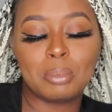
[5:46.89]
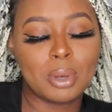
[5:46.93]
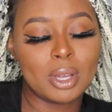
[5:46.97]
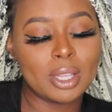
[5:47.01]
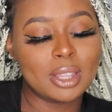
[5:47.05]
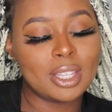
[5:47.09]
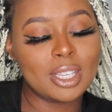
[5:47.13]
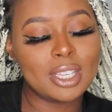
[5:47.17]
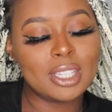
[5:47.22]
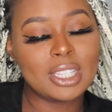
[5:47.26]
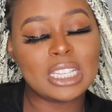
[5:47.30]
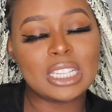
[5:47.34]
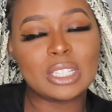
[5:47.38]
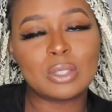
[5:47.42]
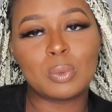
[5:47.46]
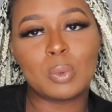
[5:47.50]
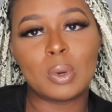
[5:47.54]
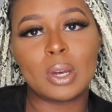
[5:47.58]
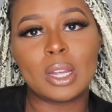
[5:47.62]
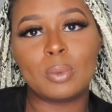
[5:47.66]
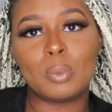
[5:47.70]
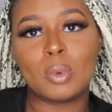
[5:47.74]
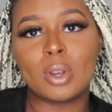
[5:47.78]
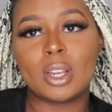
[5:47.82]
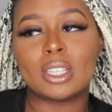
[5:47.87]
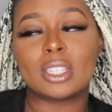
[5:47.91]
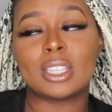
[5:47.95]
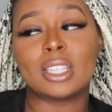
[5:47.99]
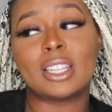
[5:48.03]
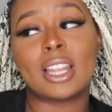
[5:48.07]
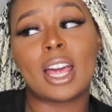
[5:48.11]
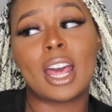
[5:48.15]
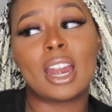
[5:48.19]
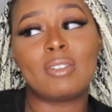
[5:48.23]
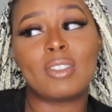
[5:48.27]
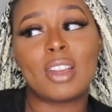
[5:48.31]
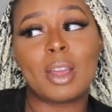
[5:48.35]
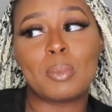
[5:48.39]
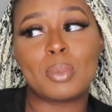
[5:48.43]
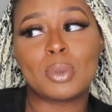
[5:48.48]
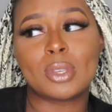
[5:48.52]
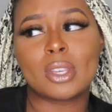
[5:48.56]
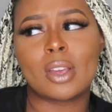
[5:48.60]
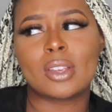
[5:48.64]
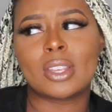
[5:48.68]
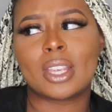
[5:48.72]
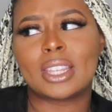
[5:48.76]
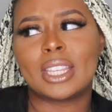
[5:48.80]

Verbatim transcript: but this is one where it's a lot of episodes.